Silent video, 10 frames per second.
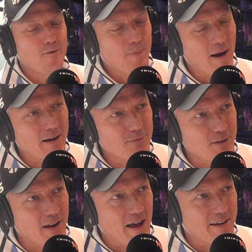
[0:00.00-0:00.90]
this hey, part we... of
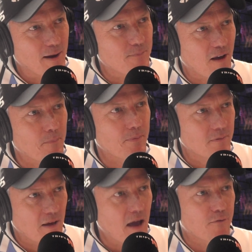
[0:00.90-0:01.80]
today comes up
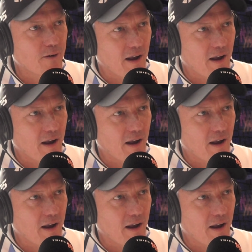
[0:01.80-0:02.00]
every, every